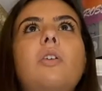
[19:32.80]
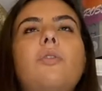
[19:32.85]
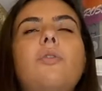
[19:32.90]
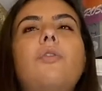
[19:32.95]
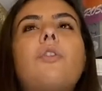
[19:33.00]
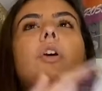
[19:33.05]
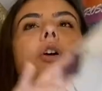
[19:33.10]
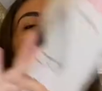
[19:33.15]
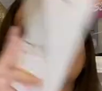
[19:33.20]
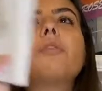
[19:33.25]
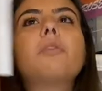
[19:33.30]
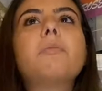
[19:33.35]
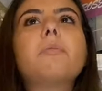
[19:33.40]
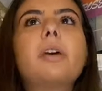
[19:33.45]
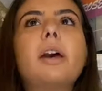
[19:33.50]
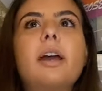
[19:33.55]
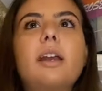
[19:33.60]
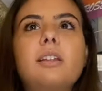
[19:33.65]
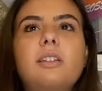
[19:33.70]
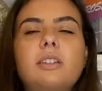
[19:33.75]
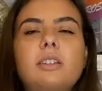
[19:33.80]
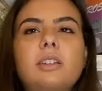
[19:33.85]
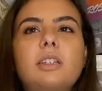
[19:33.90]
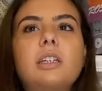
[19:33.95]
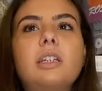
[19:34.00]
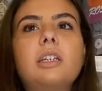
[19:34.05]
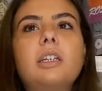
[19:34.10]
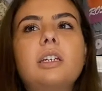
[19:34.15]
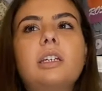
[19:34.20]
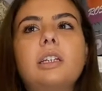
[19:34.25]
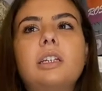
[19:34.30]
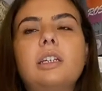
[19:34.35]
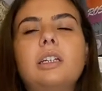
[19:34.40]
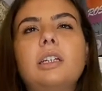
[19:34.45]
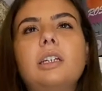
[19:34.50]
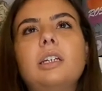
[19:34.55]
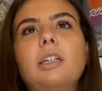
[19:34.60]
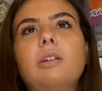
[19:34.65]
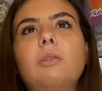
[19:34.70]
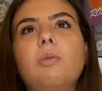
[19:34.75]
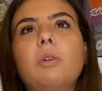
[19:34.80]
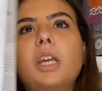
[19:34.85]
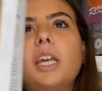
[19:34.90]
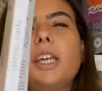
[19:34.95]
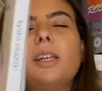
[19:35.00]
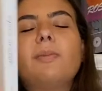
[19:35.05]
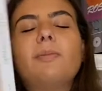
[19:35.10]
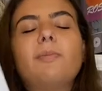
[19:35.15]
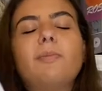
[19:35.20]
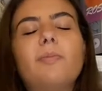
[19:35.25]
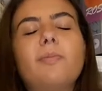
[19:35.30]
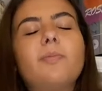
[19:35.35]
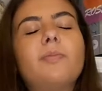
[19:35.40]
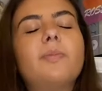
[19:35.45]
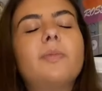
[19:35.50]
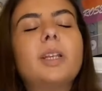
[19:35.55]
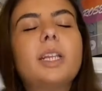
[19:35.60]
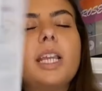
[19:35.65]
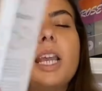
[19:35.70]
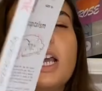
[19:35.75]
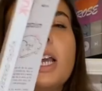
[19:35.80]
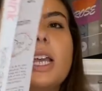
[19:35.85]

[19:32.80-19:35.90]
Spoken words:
far from that in a way. But yeah,